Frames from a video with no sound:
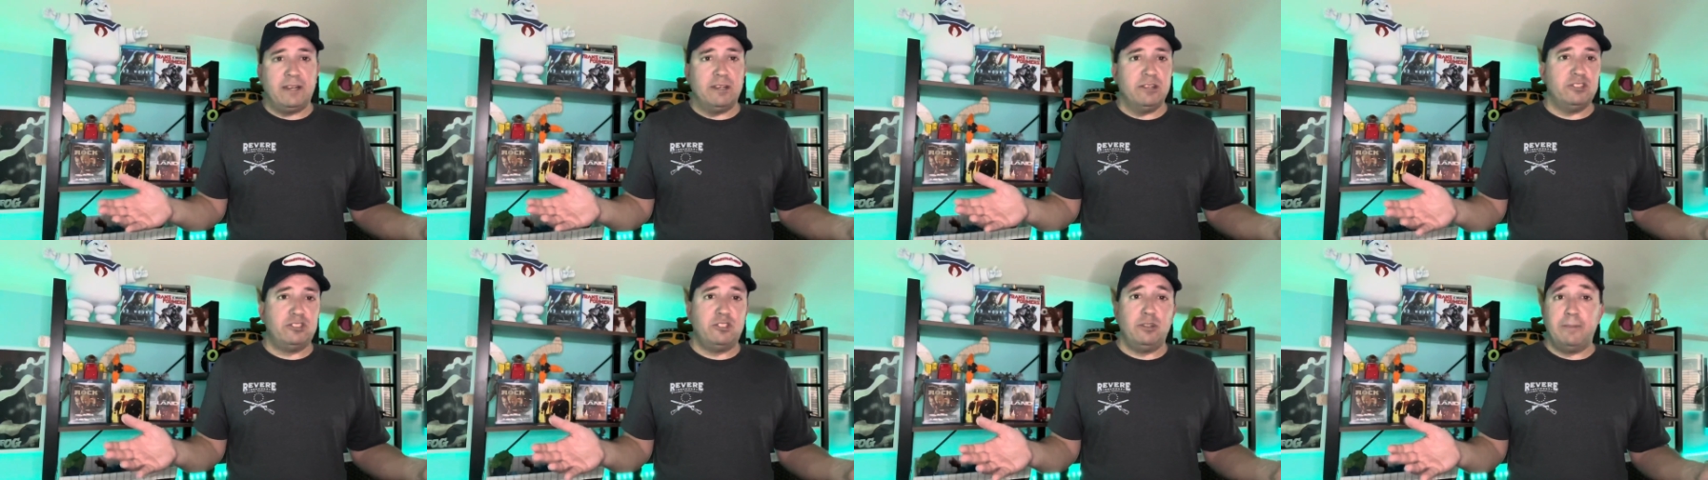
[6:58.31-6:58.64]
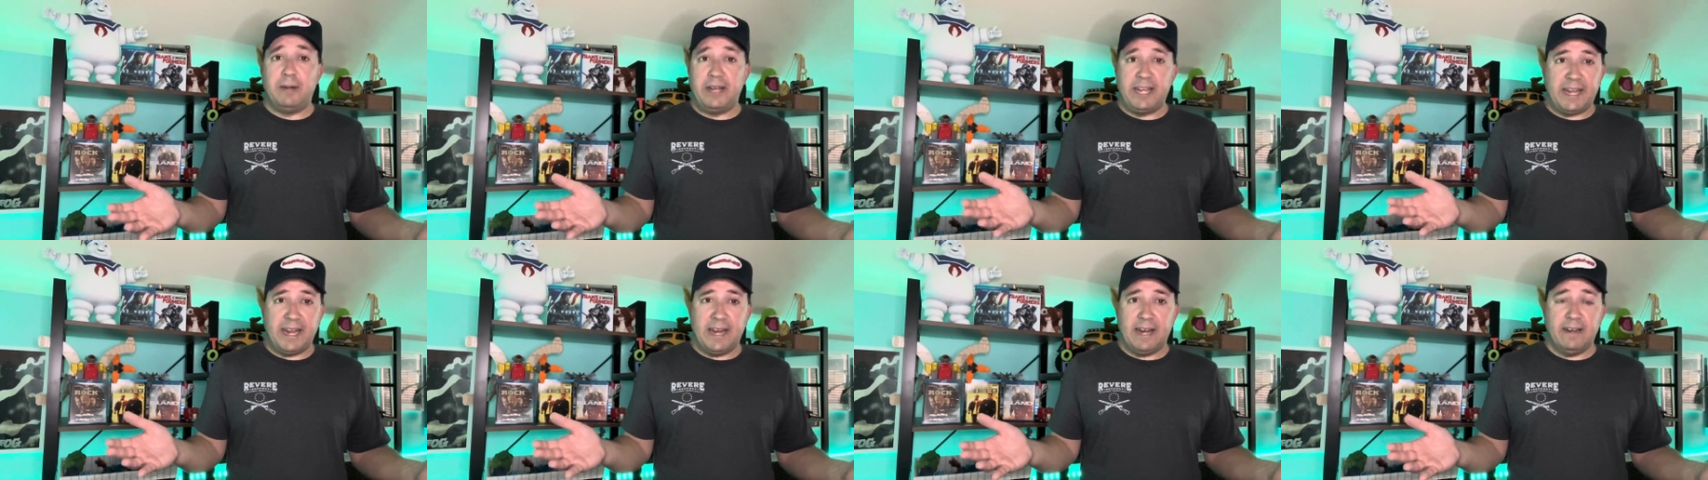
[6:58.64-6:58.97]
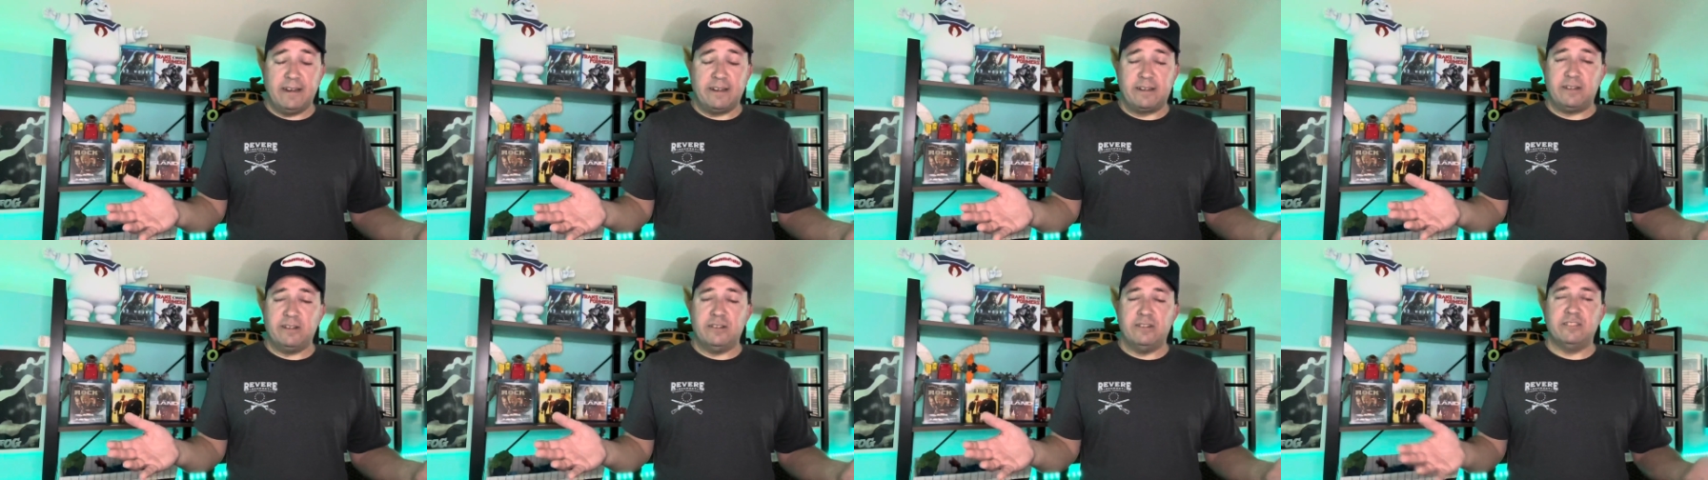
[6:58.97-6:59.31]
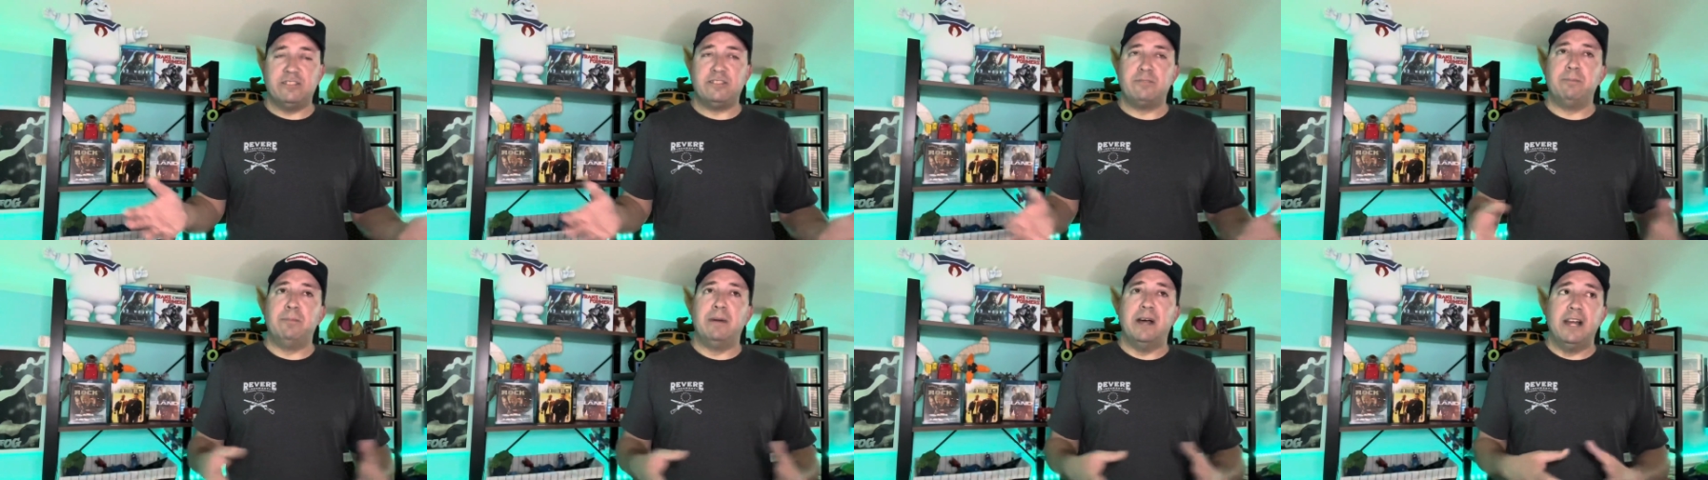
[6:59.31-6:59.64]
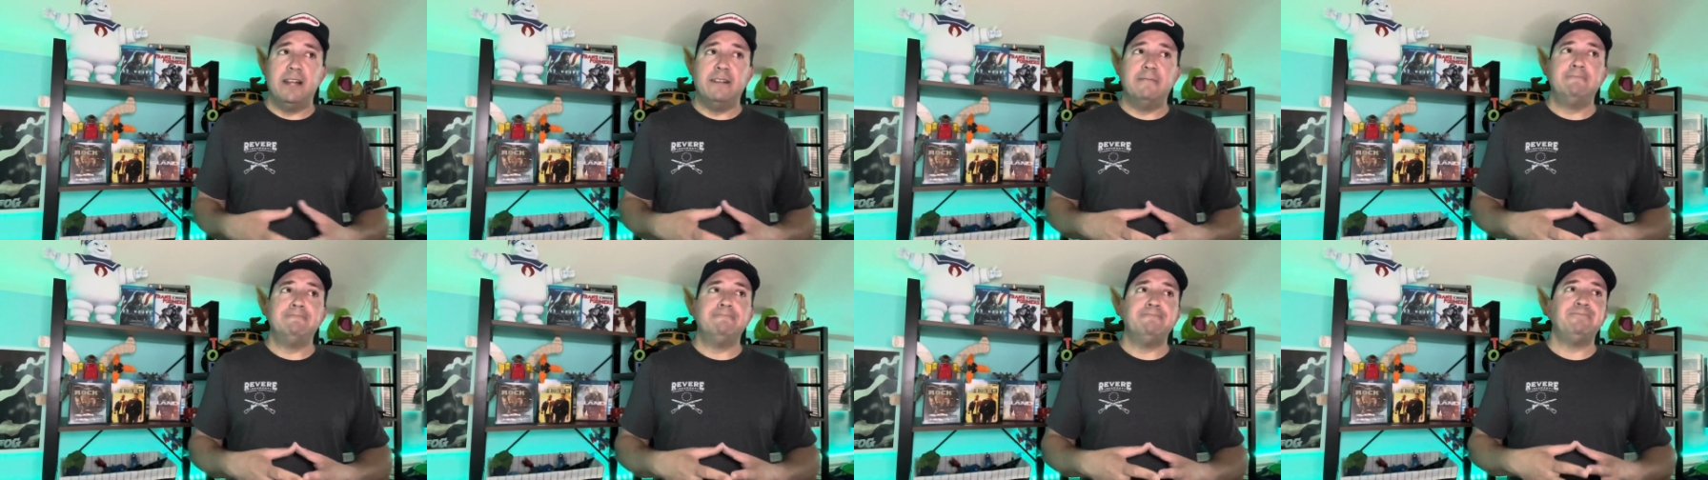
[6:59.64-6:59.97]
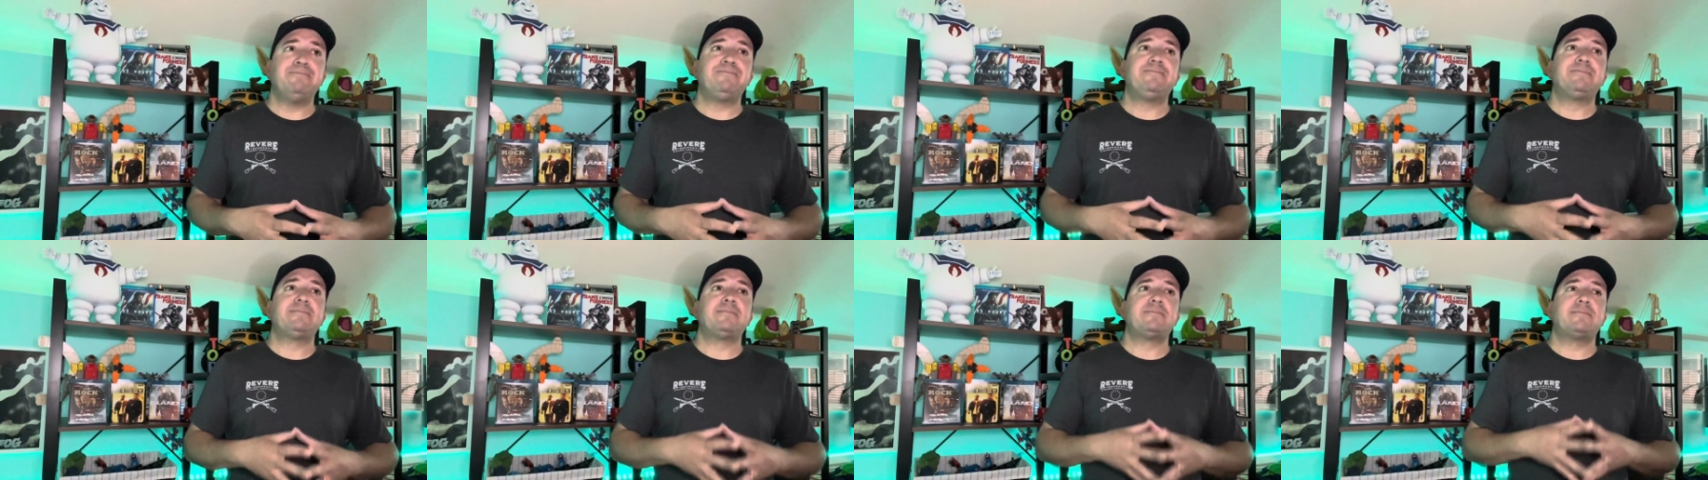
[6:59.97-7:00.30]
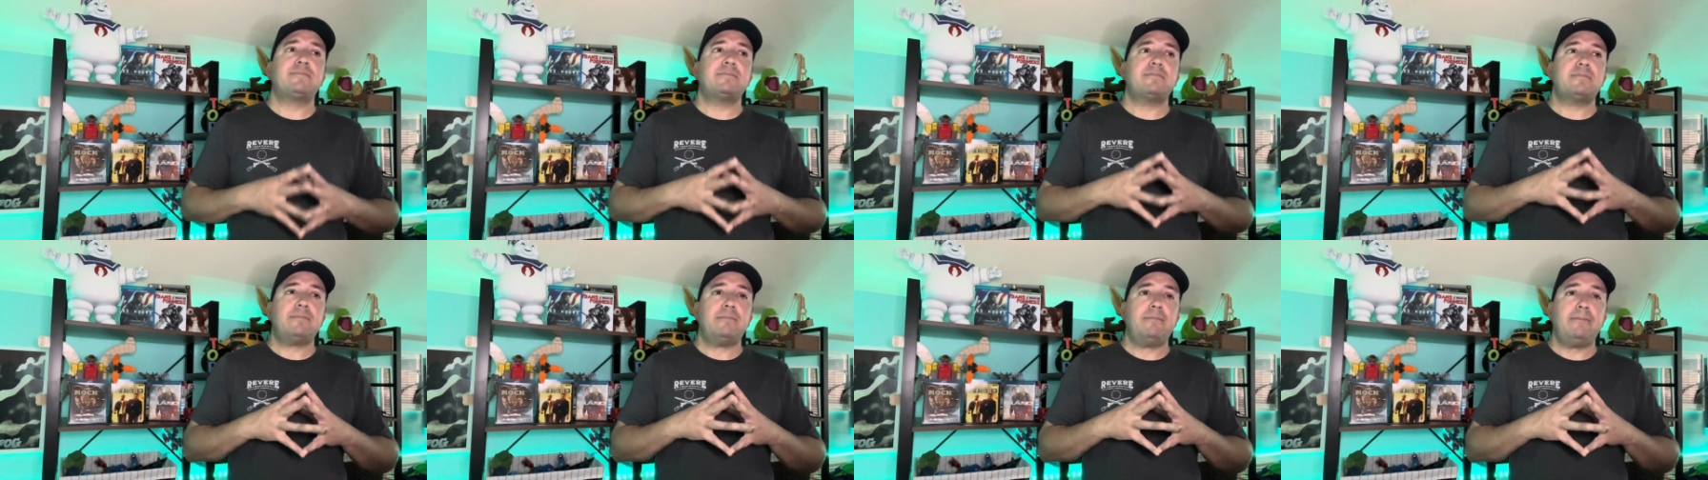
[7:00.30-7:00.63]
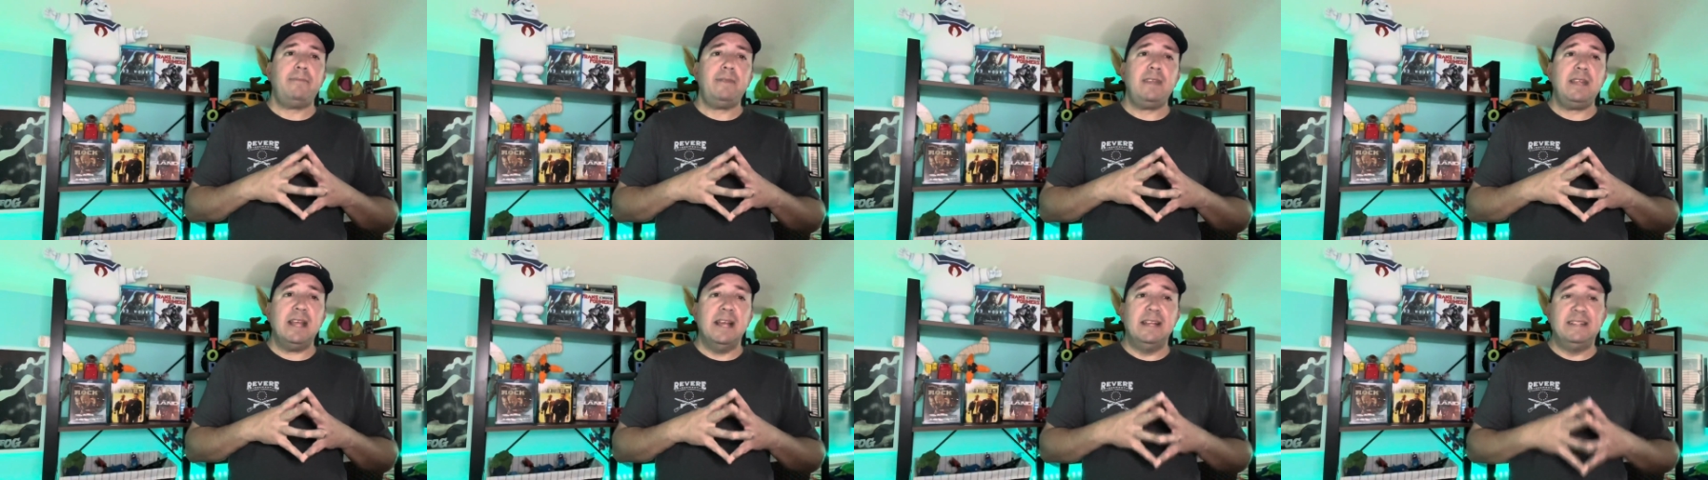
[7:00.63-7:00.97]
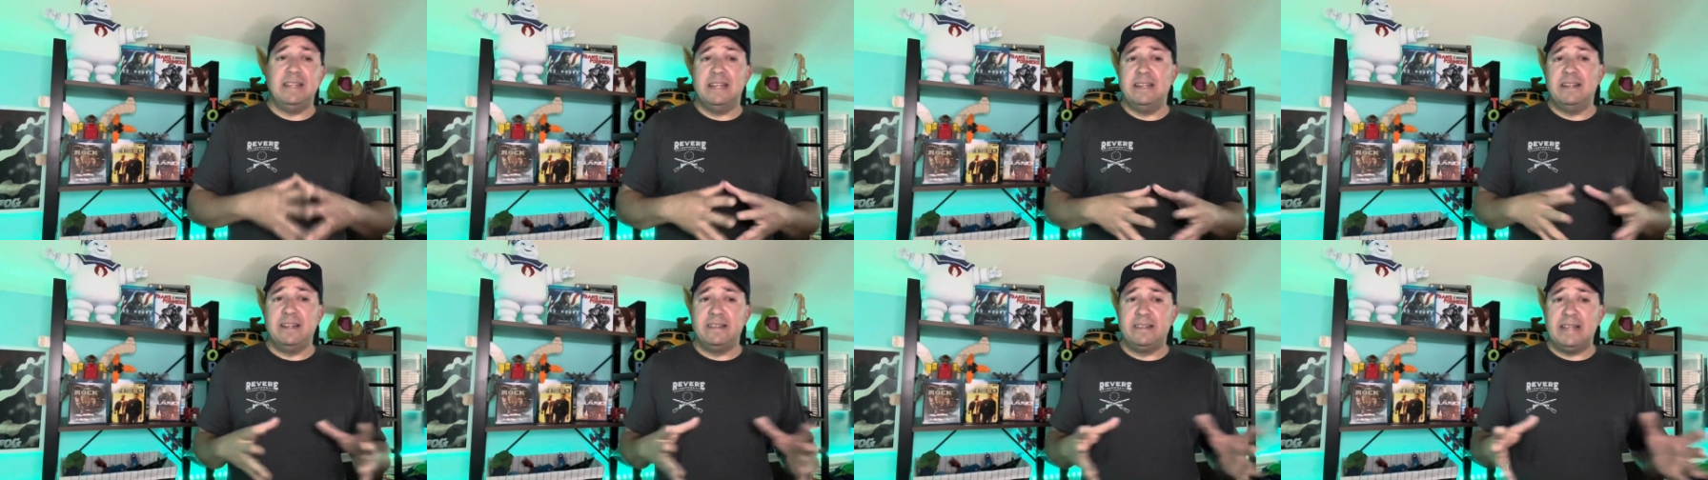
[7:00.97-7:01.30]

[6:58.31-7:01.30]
There's too many characters, but at the end of